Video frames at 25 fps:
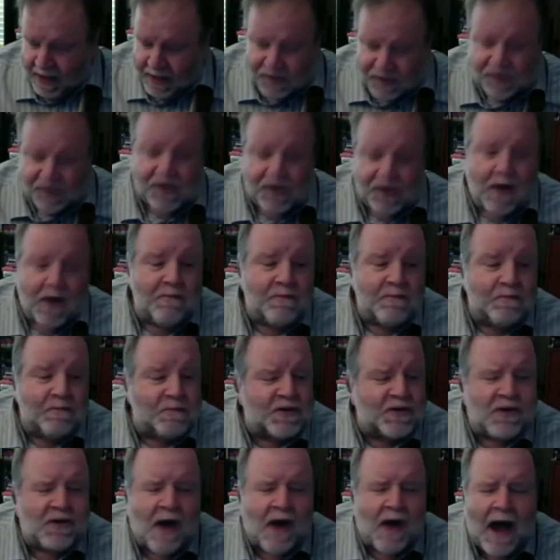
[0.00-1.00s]

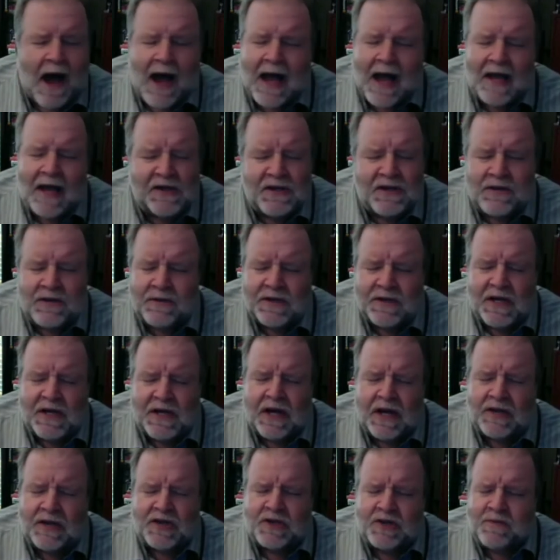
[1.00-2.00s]
Some try to
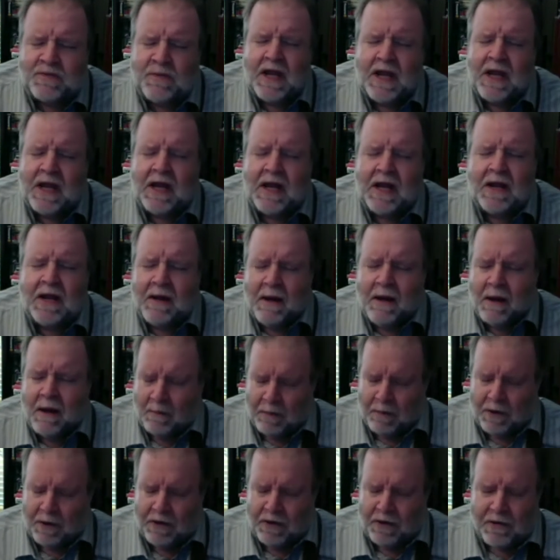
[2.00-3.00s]
touch me,
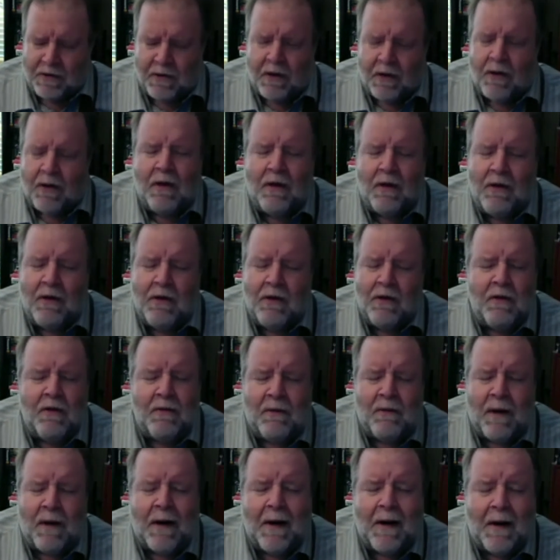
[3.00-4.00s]
but no
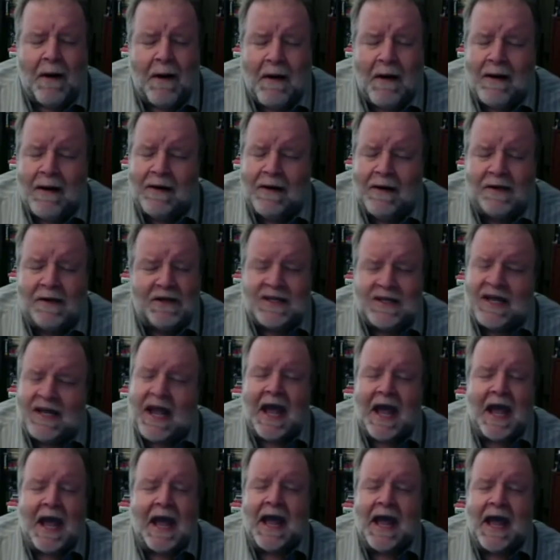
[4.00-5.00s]
one
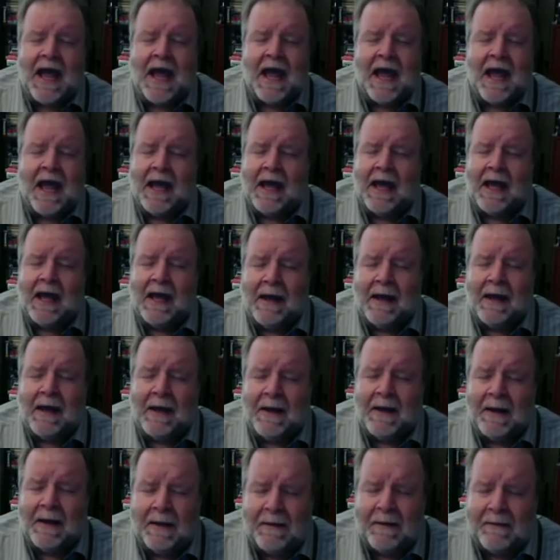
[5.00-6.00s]

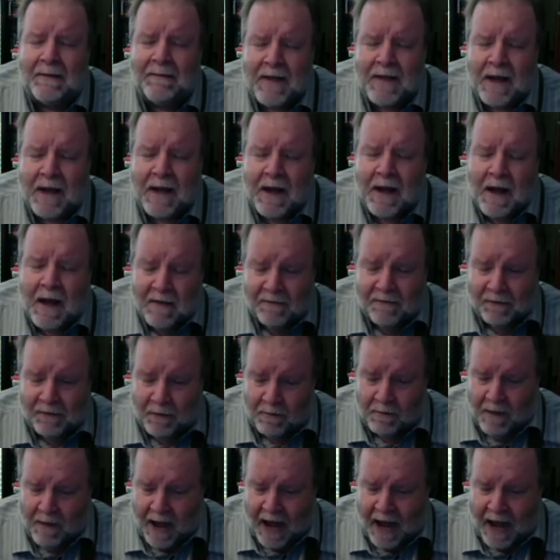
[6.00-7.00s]
can. For
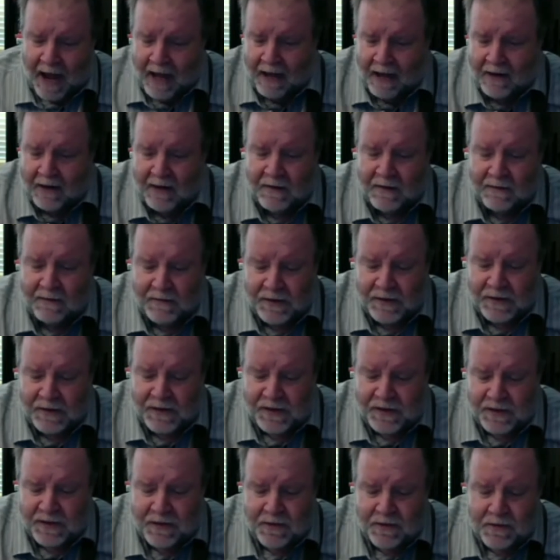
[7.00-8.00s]
a man of the
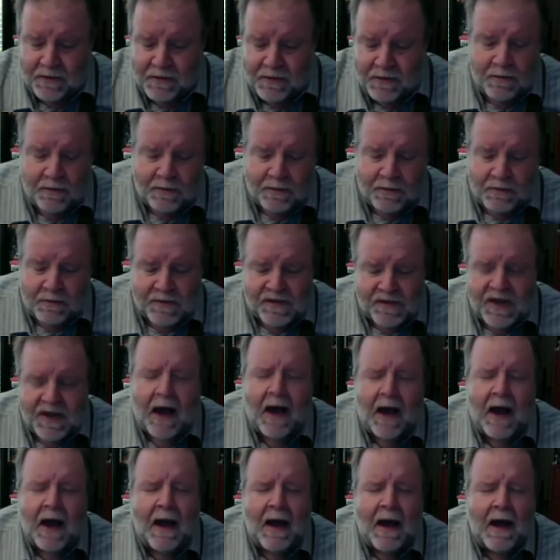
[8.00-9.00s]
tombs
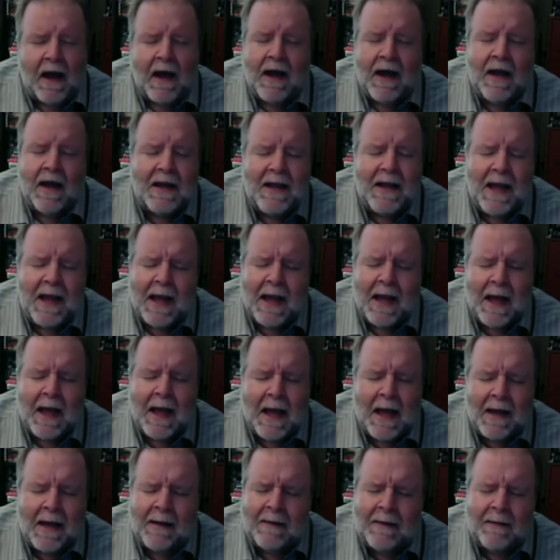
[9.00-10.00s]
I
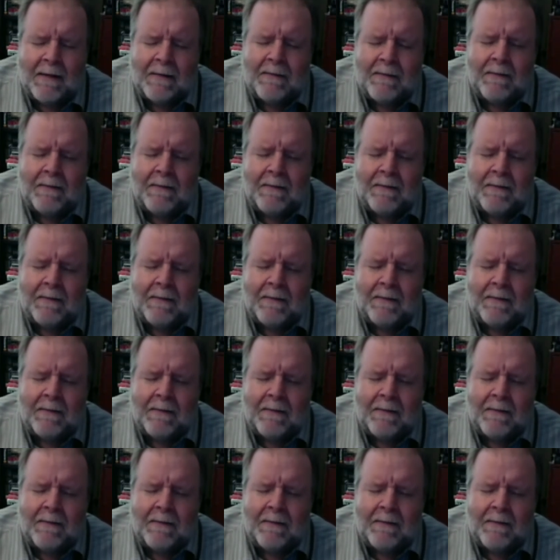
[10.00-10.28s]
am.